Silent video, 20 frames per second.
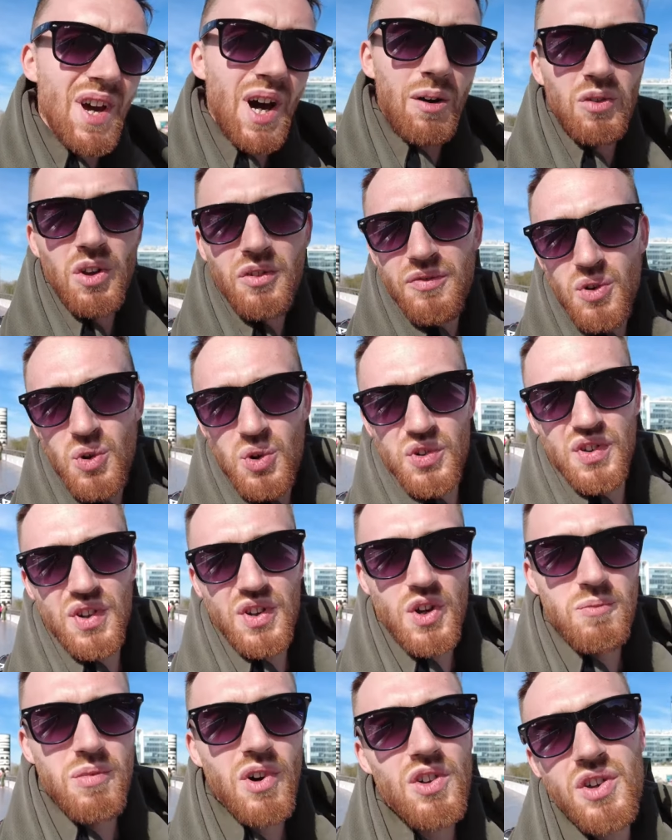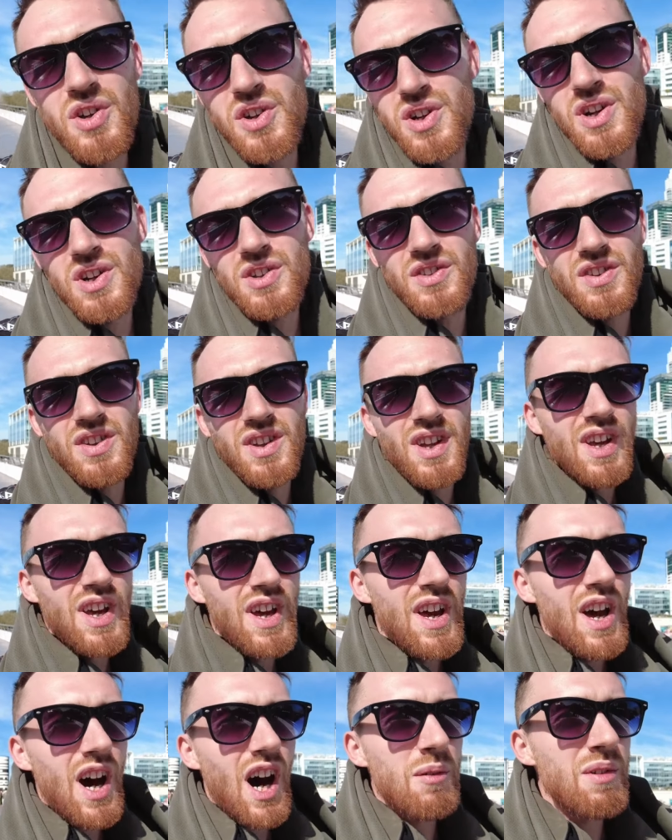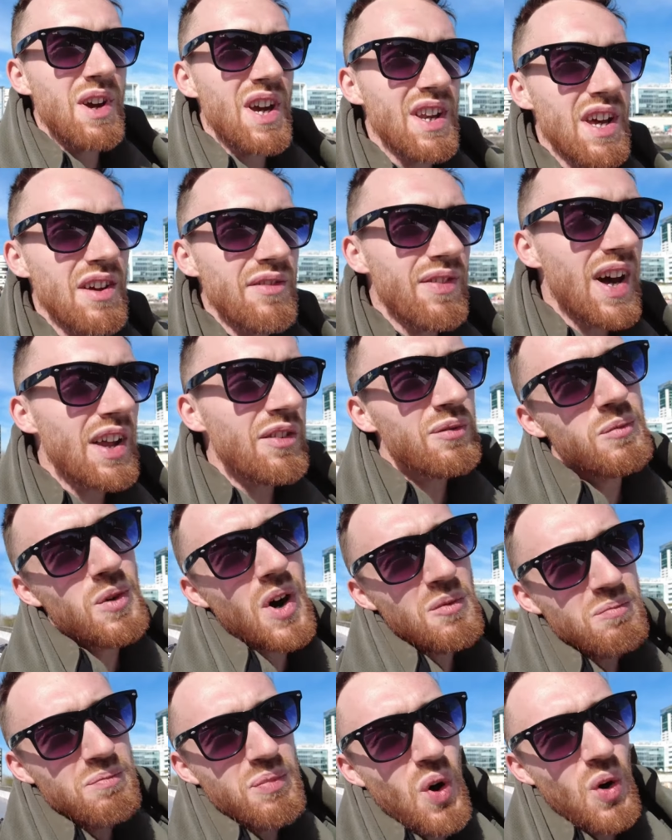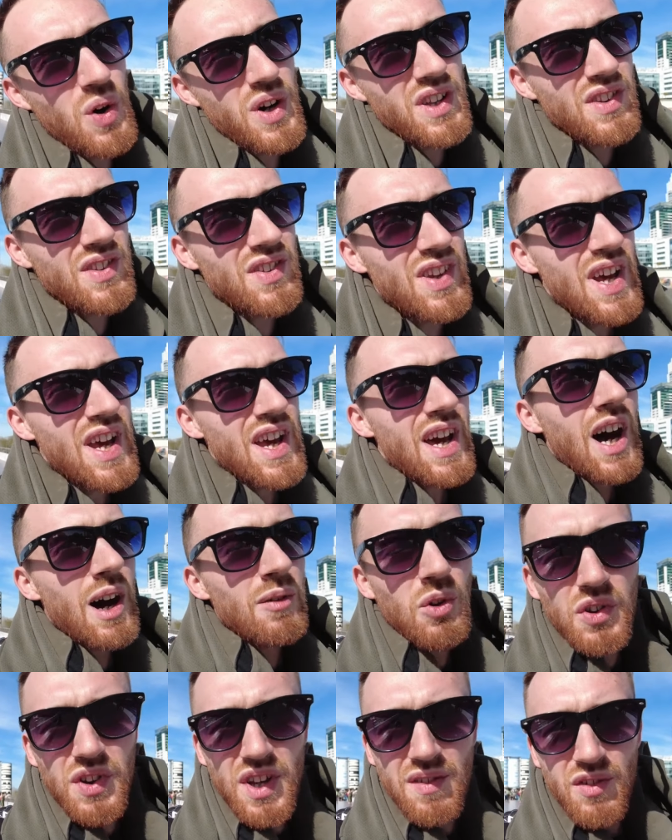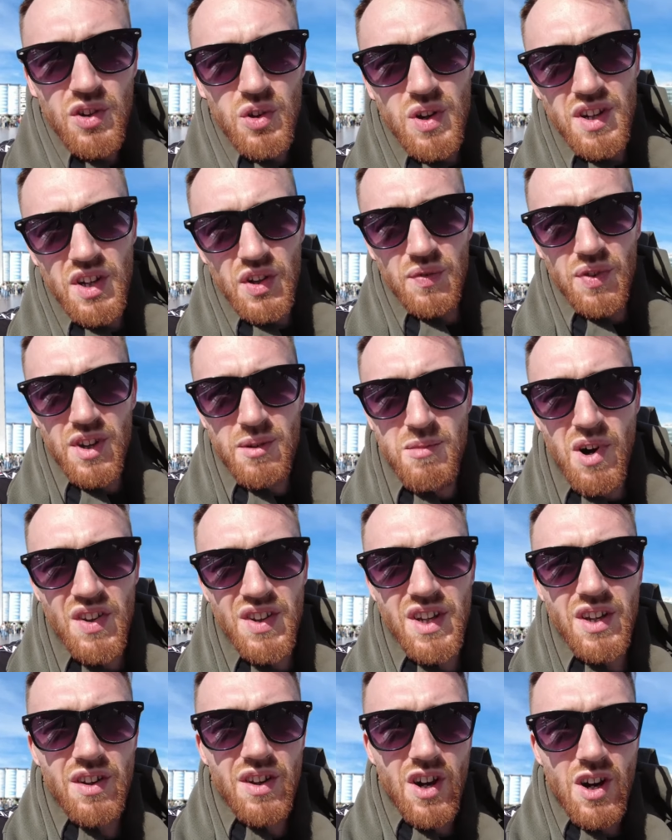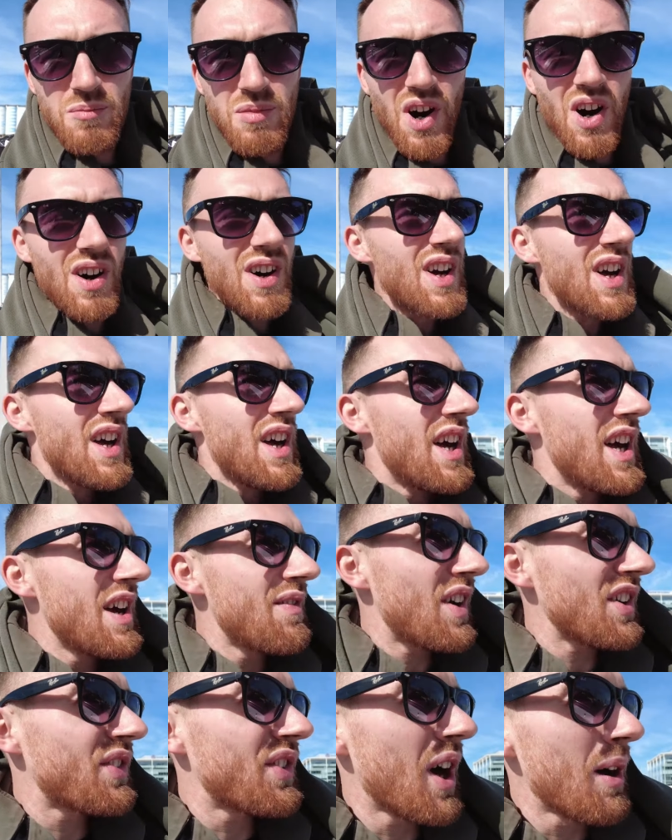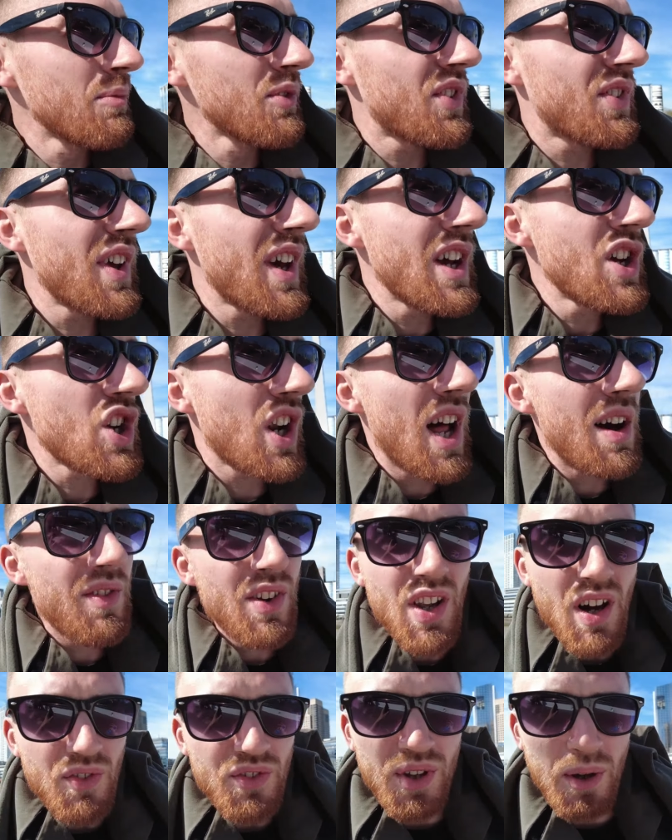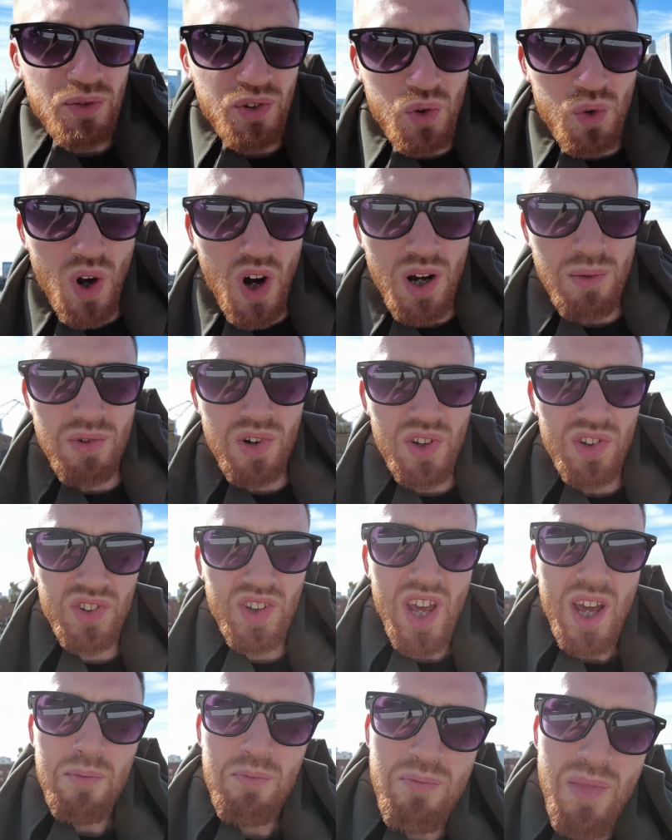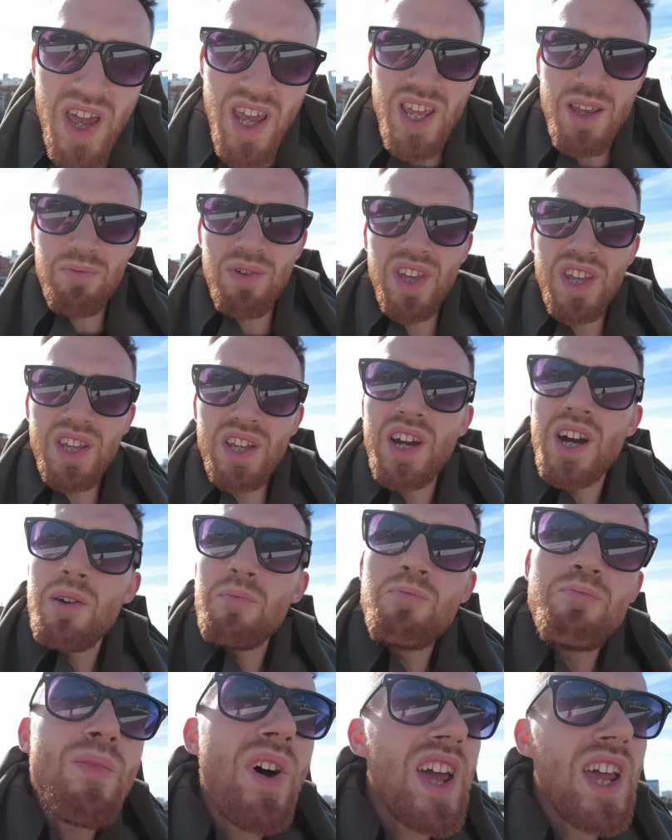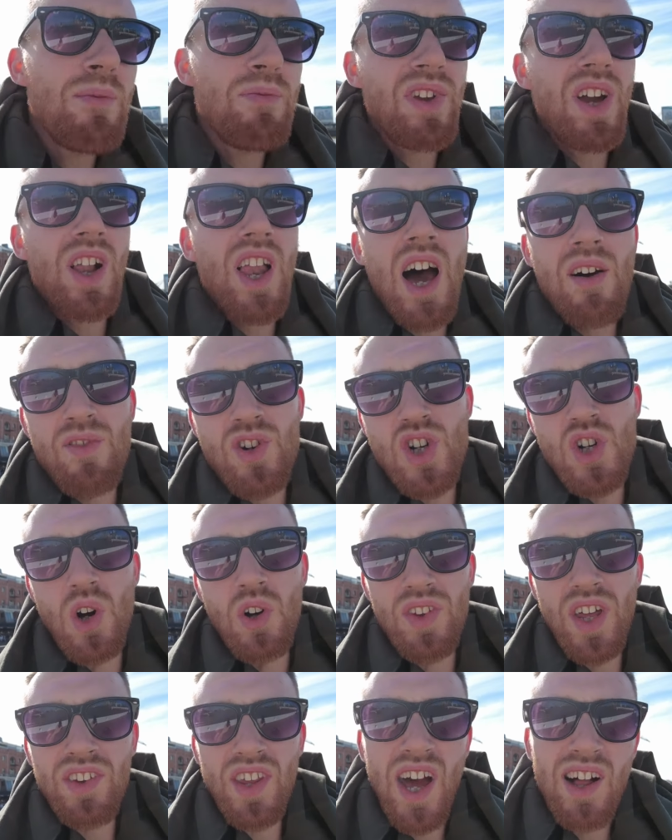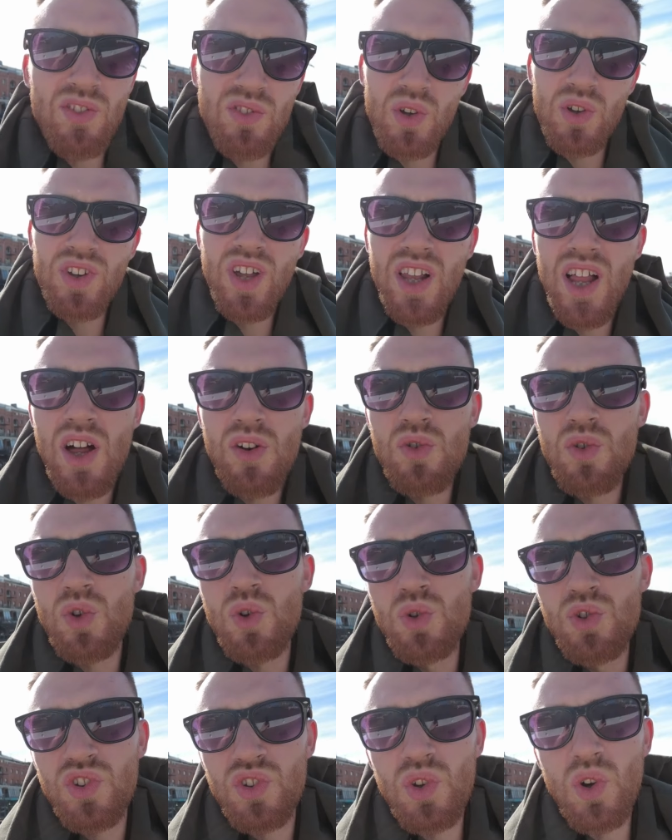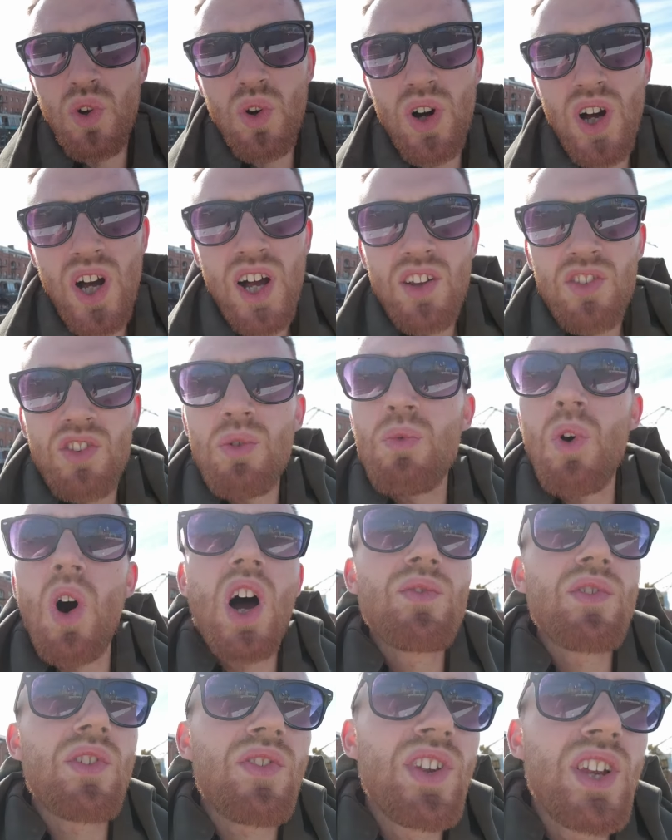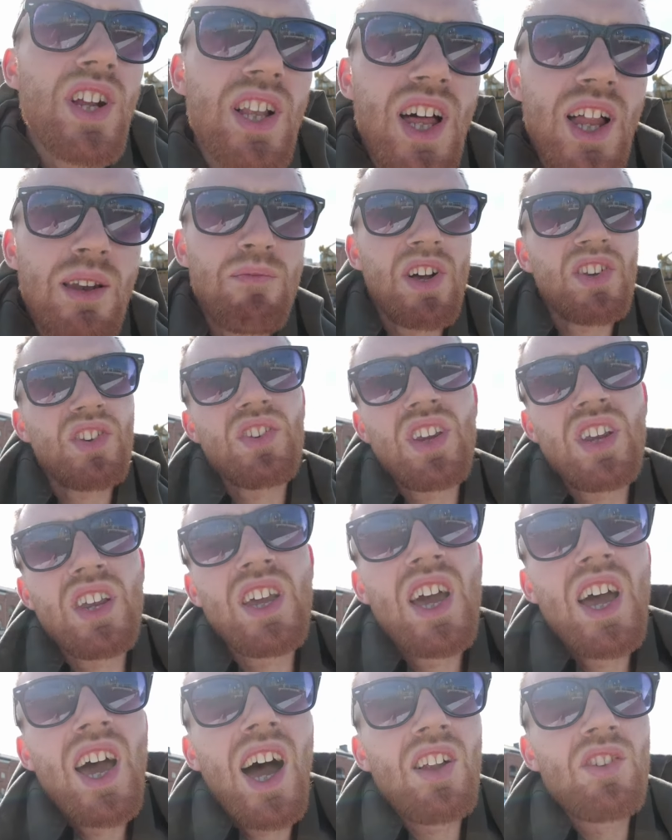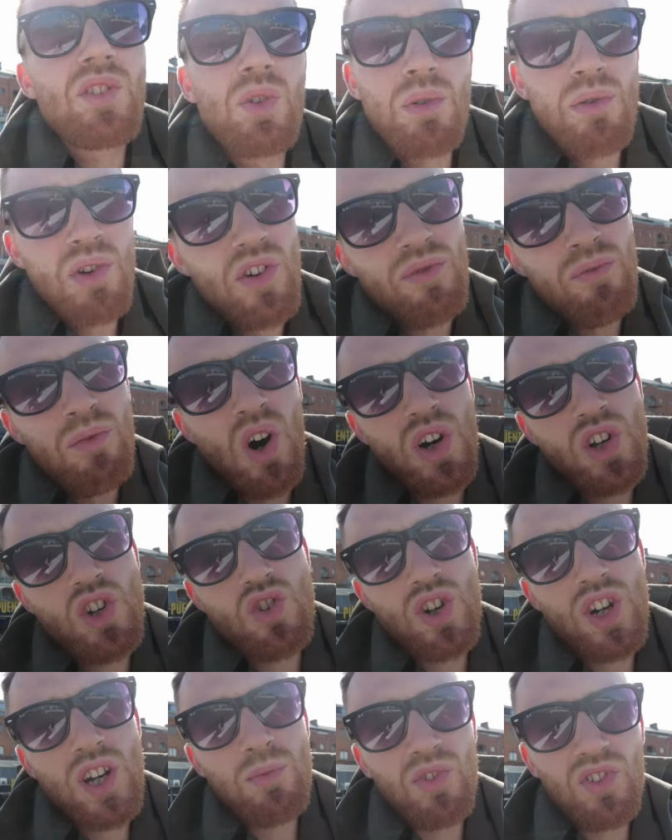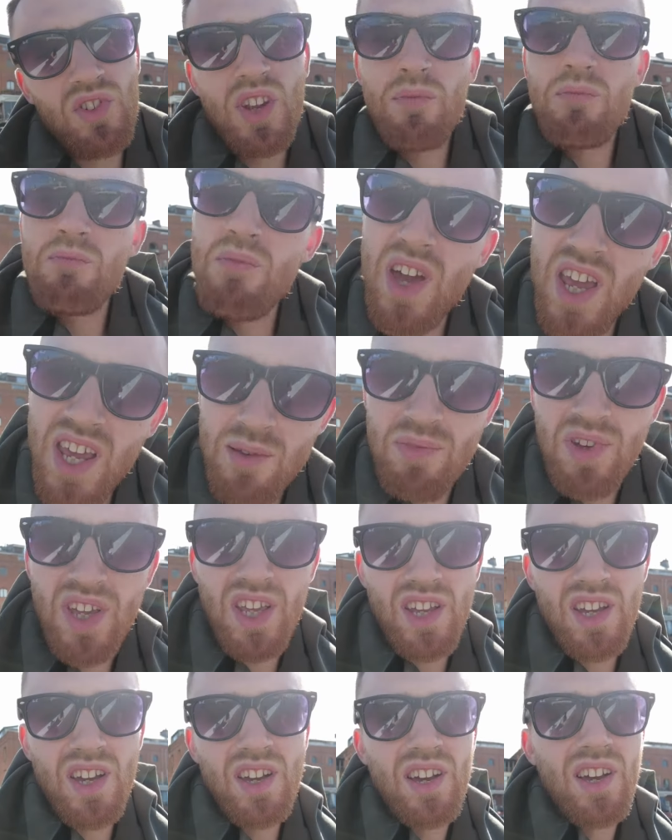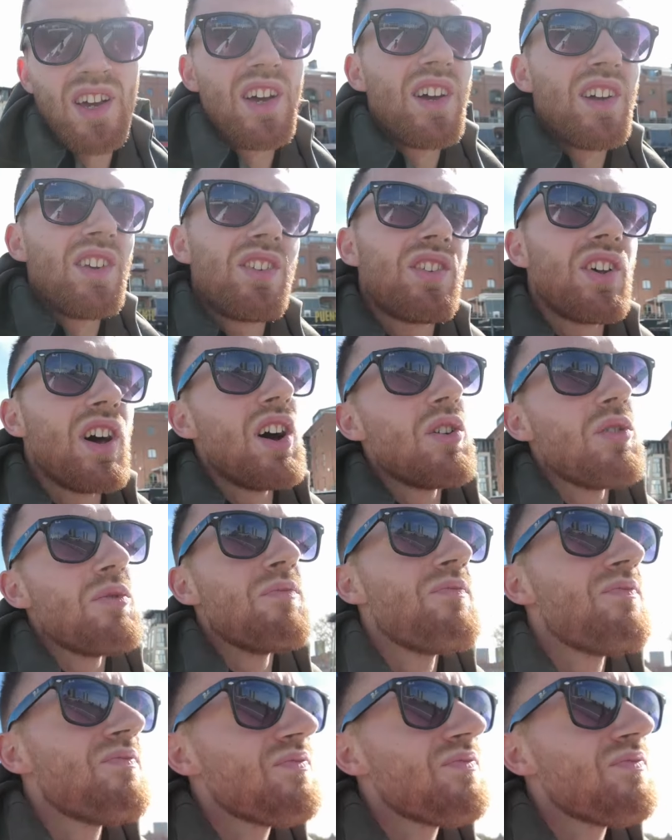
I'm not forcing you, but you could. I mean, if at one point, I'm not even doing this for the money, you know, but if at some stage I'll have enough subscribers, maybe, maybe I'll have a shot at Antonella Roccuzzo, the wife of Lionel Messi and the woman of my dreams. Maybe. So,